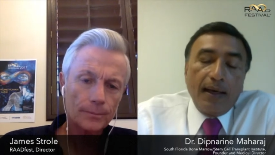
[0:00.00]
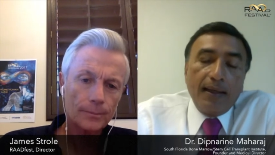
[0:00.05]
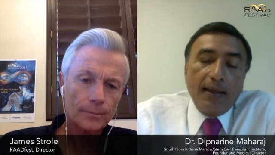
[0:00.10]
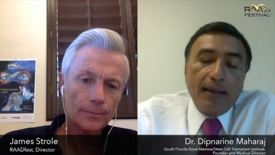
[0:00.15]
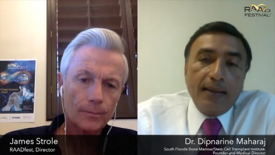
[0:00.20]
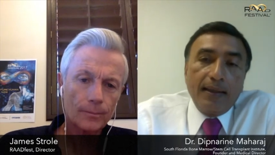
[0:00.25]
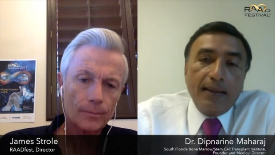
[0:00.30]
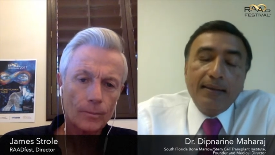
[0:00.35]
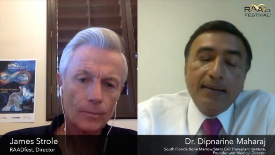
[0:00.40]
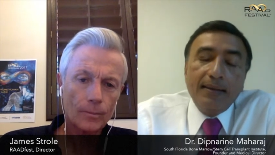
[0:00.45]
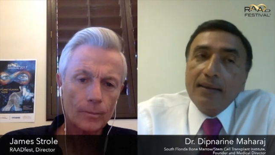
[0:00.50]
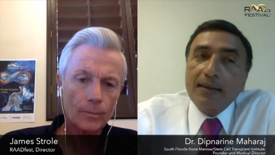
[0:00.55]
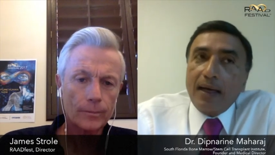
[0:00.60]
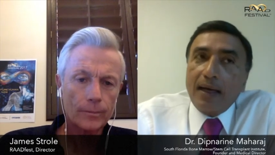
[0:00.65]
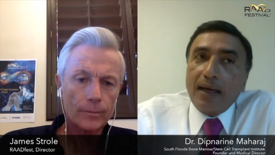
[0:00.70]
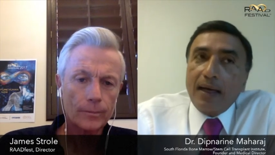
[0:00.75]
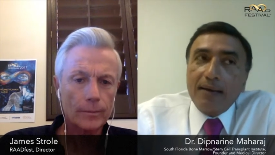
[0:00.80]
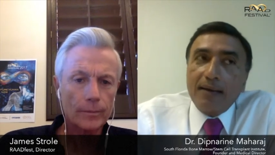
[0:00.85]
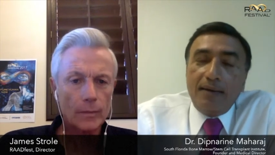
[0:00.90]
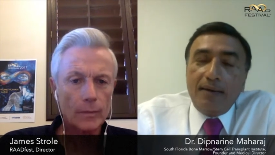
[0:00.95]
Speaker 1: I, I think,
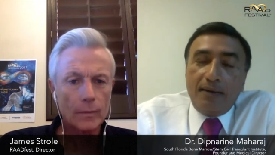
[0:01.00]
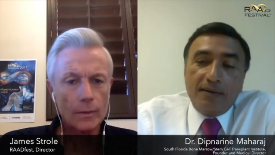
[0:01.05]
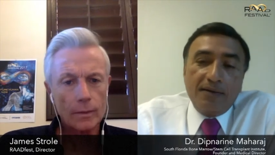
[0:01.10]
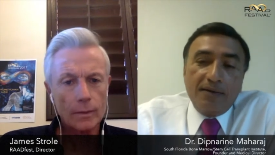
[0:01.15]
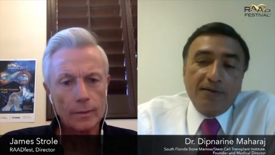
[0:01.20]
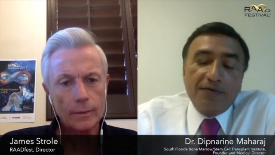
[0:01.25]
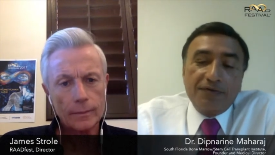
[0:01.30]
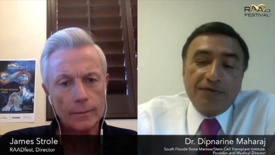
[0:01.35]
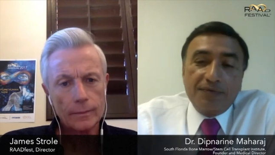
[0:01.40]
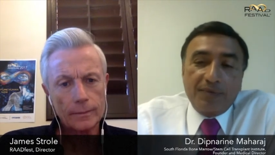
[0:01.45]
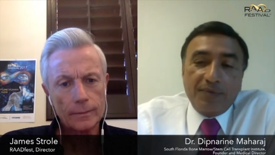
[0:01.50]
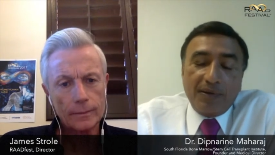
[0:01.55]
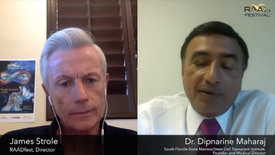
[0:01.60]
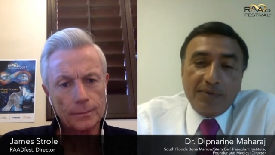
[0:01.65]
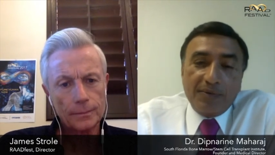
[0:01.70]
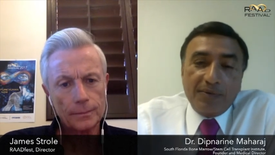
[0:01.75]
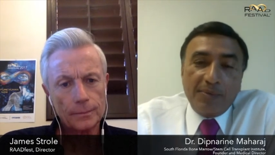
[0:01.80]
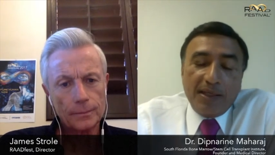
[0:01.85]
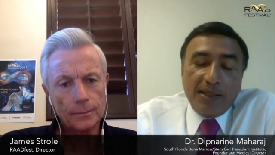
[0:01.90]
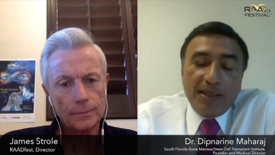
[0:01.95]

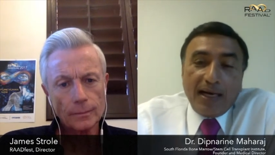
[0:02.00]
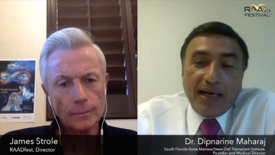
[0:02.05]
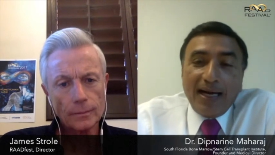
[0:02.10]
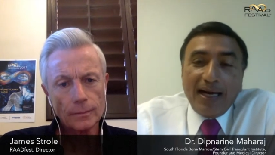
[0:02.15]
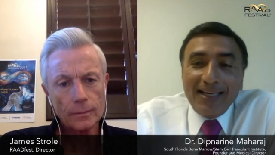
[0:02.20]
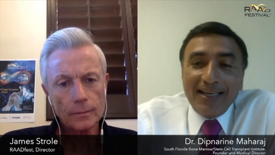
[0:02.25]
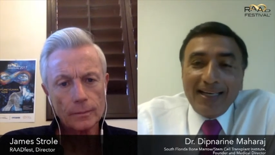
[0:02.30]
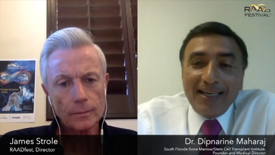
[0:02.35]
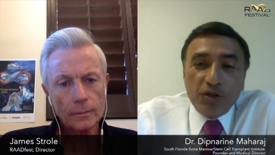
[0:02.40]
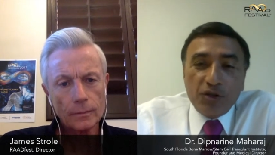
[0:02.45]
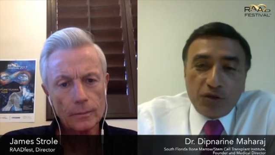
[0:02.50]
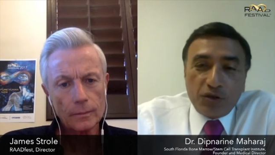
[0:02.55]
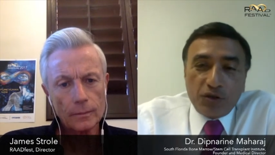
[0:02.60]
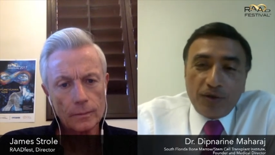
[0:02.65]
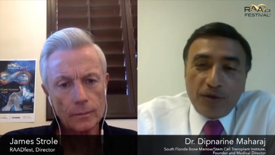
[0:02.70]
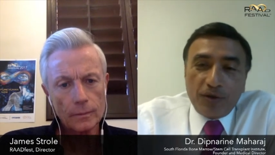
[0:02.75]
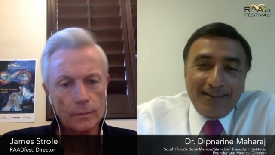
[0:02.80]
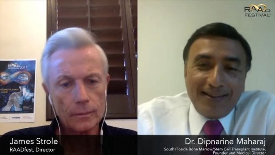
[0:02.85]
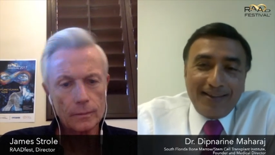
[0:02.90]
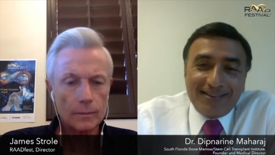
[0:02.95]
I mean, I
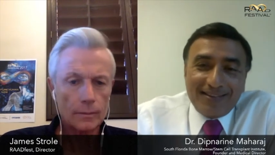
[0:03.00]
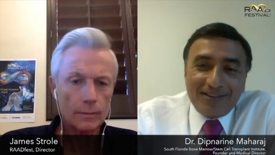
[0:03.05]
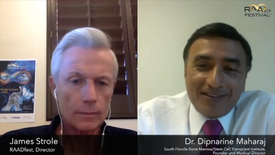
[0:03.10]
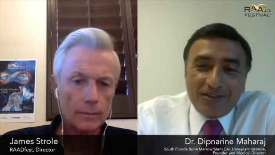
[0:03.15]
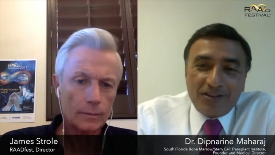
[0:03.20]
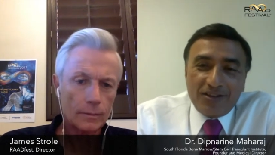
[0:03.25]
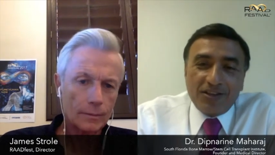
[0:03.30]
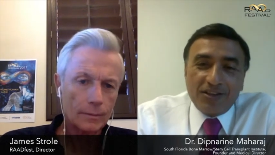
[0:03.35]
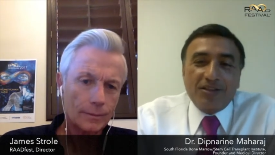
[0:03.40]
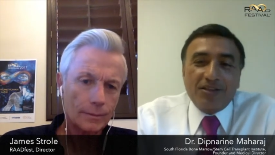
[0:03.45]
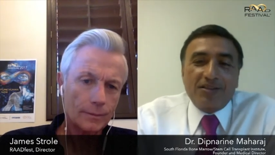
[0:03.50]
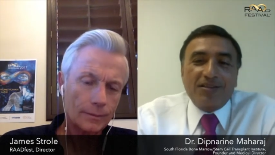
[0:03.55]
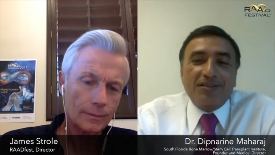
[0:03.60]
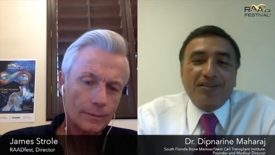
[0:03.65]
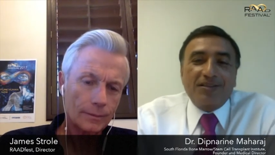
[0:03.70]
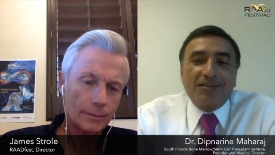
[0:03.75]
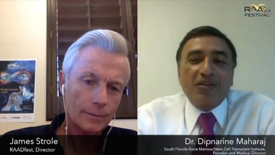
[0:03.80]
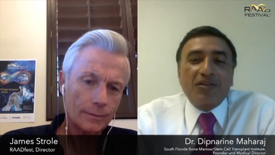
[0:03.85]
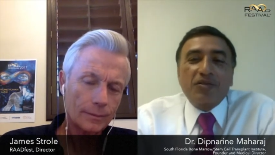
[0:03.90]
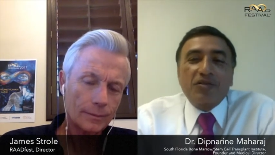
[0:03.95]
enjoyed it, just
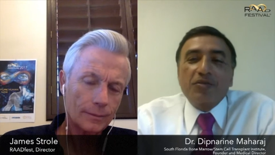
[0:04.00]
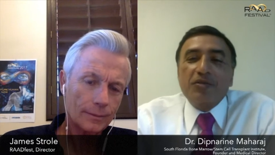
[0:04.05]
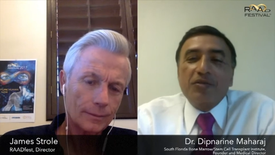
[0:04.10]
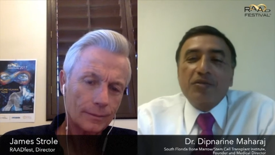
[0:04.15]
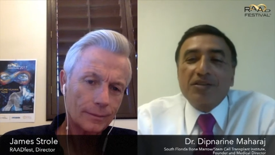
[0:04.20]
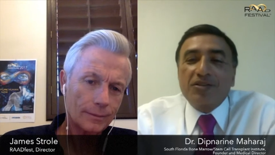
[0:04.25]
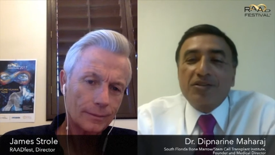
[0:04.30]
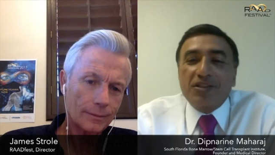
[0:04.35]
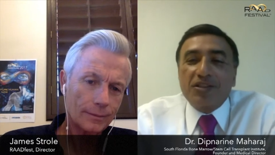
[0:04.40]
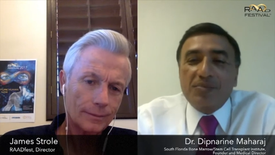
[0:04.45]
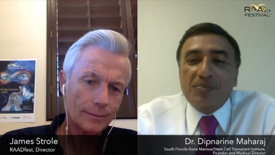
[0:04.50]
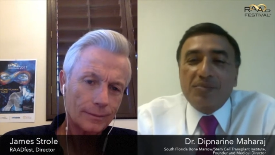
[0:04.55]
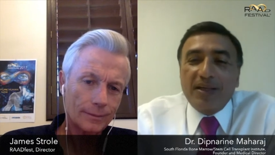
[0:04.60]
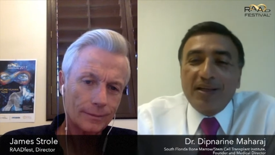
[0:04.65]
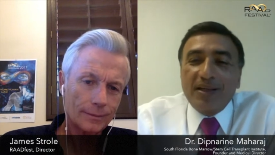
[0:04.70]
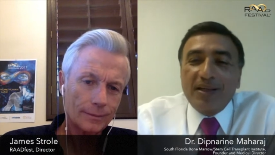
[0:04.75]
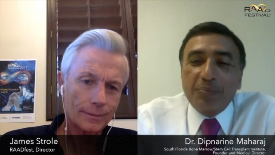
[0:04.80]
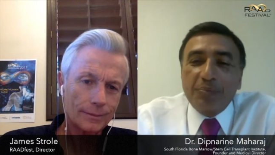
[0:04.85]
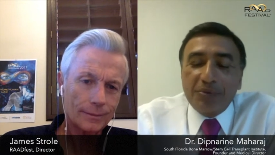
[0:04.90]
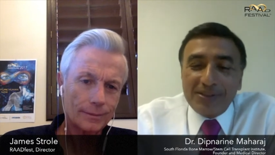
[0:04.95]
not, not just
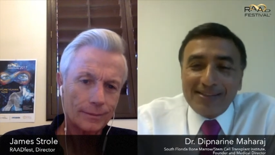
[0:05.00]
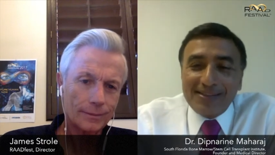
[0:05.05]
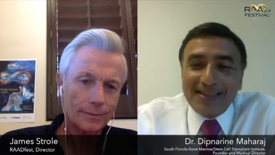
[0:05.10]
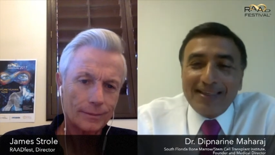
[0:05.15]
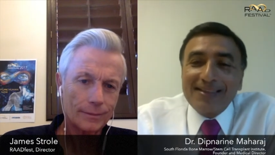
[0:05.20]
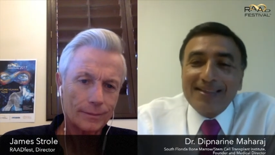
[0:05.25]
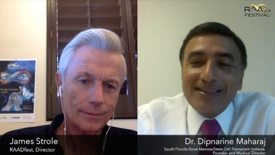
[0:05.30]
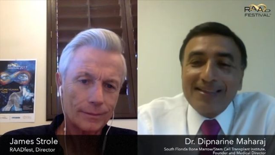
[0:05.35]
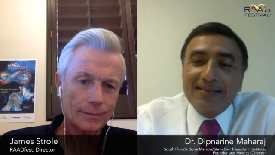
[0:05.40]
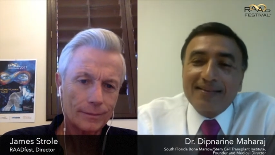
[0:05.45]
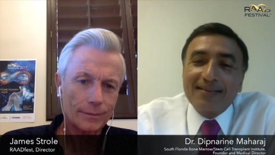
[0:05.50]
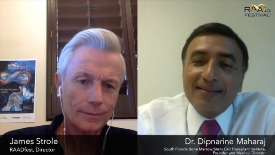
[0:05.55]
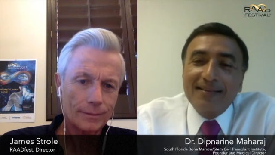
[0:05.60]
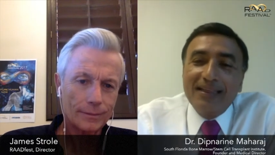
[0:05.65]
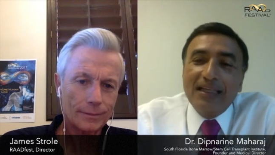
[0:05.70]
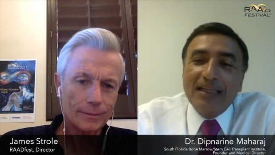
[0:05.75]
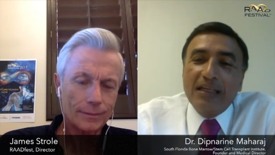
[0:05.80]
being a presenter,